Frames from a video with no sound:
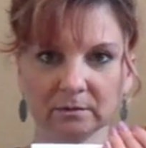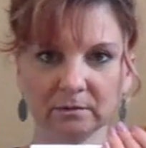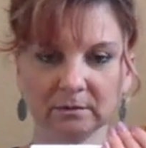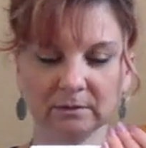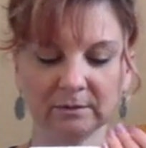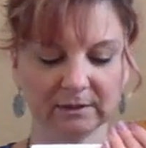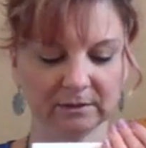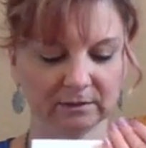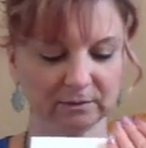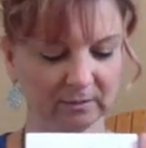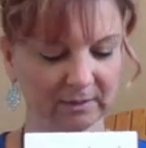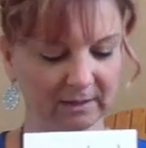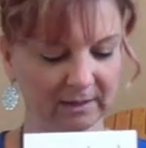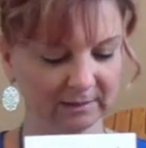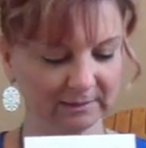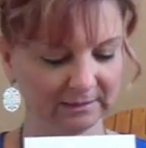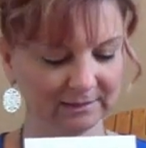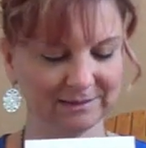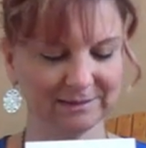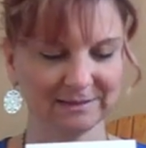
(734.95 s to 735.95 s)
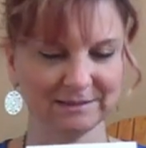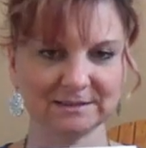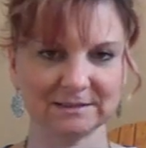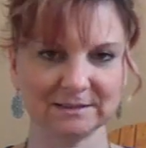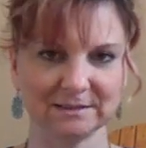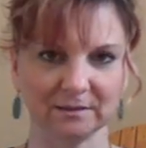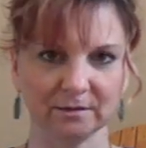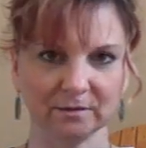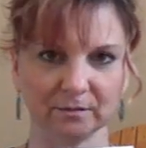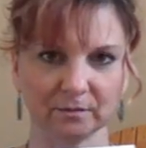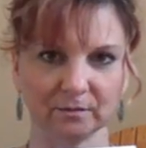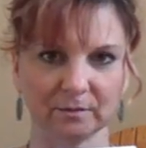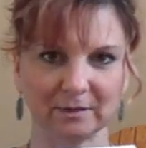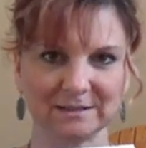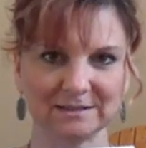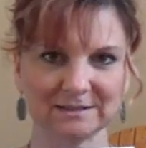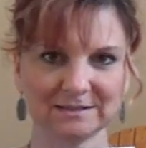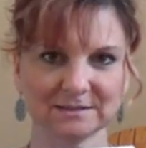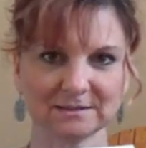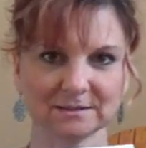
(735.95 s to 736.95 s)
And then you add ed.
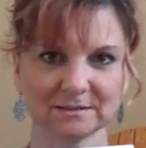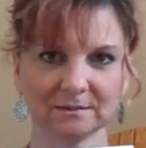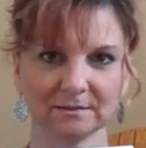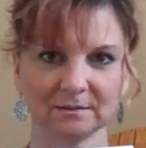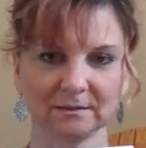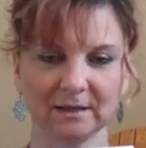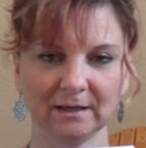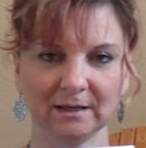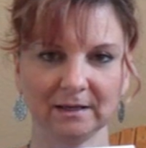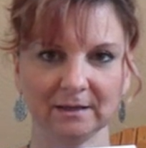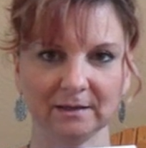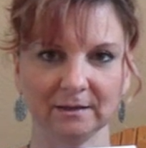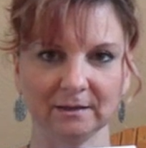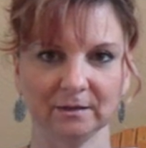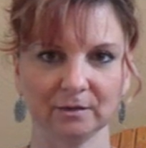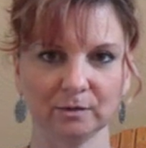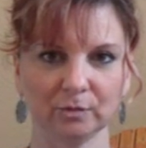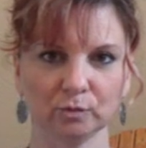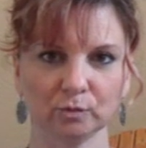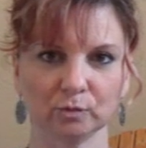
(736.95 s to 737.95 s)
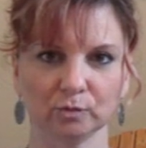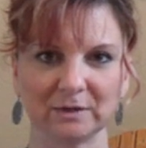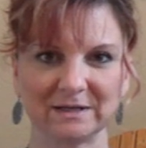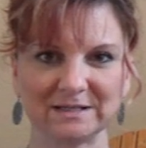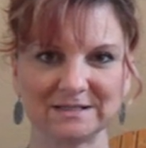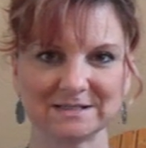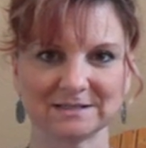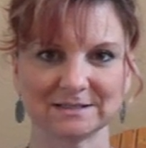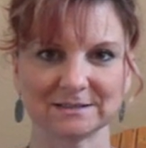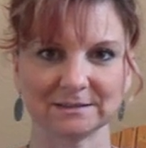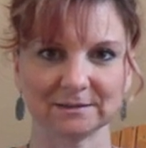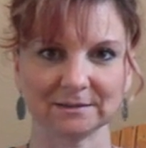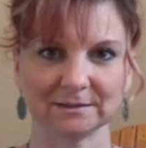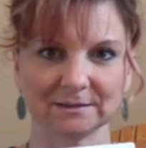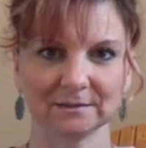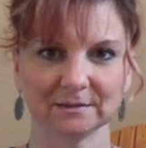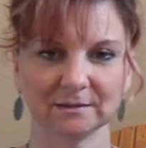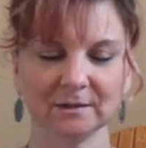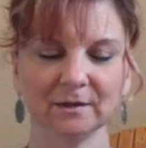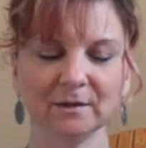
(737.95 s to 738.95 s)
Rest, ed. Rested.
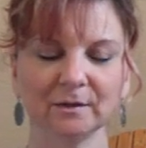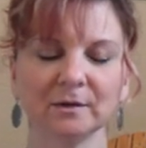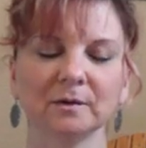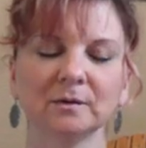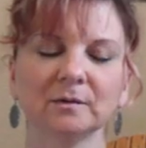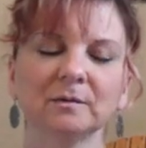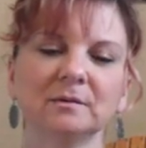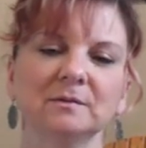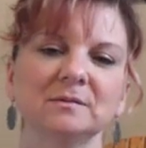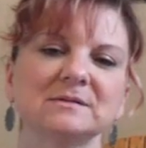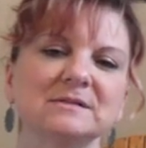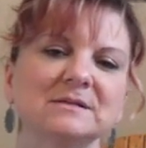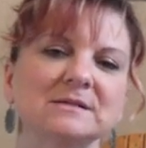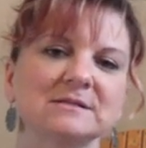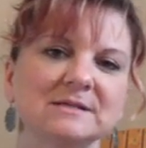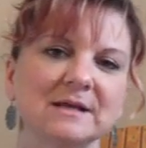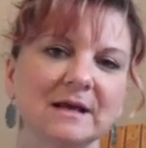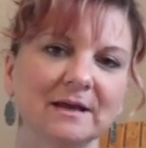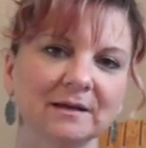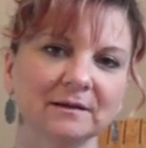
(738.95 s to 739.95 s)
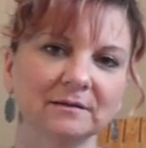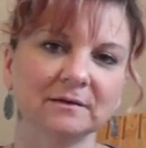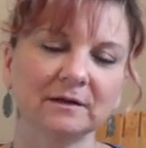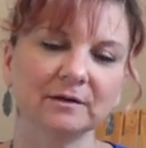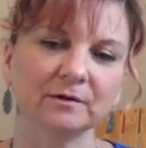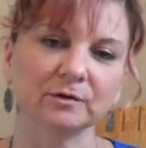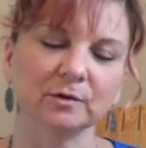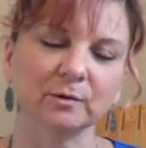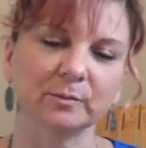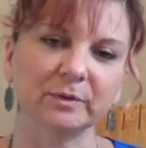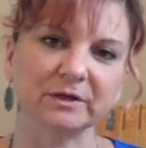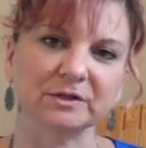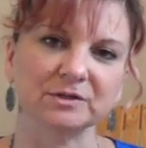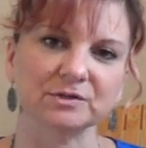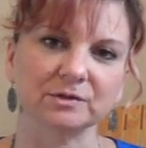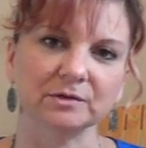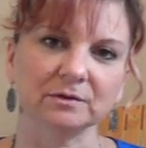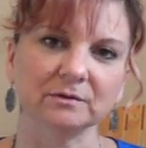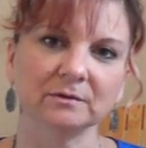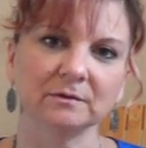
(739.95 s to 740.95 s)
What was the second letter you
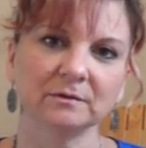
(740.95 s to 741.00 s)
pictured?